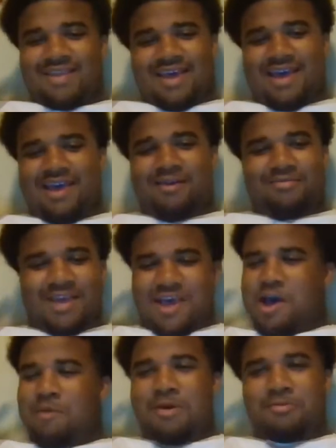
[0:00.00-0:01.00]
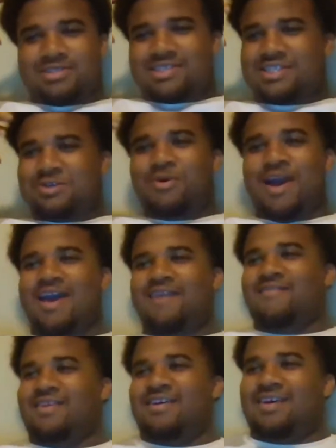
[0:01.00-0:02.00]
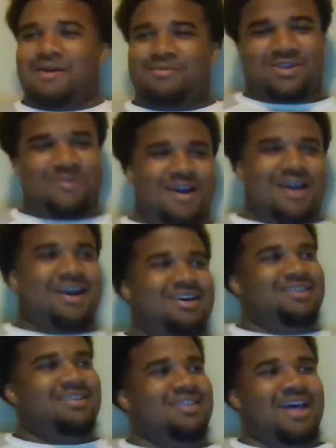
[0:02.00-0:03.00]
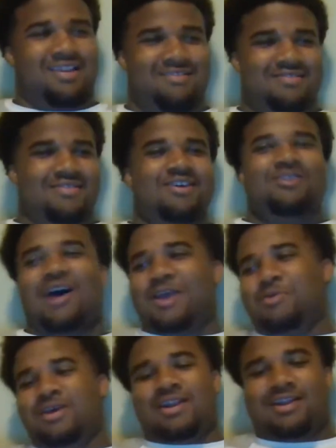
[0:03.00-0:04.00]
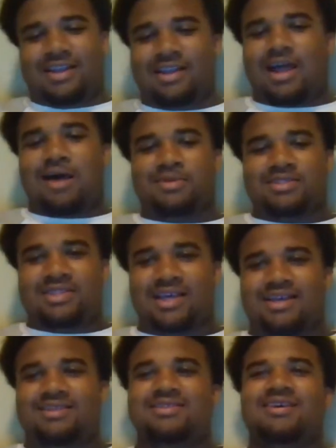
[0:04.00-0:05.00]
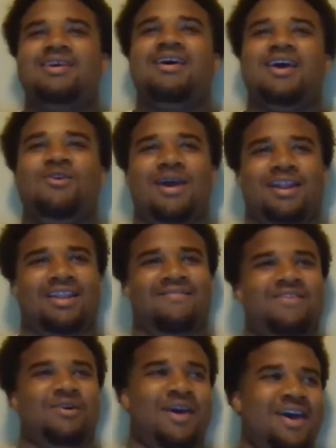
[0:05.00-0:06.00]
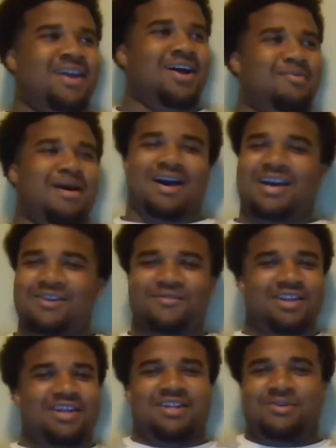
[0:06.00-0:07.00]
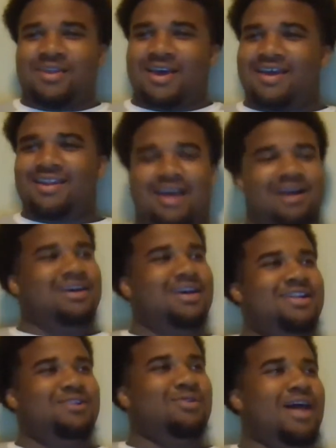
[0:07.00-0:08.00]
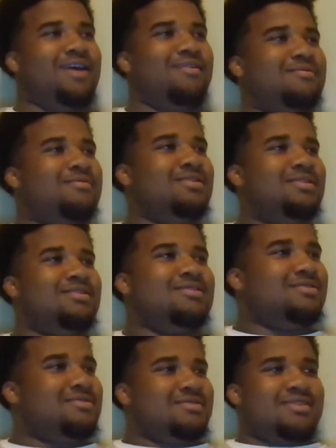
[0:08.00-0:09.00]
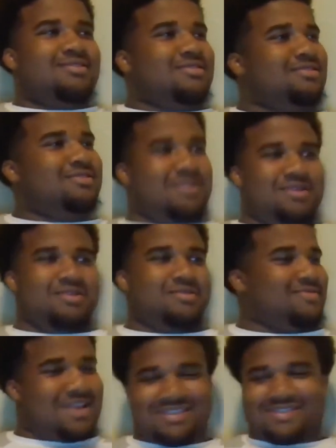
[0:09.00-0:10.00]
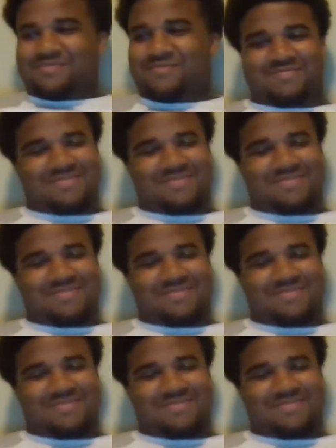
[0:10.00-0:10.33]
the hel- the helmet was just too heavy. I was crying. I couldn't like you know you getting a D lineman stance. You got to lift your head up. I couldn't really do that. I couldn't do like no. I just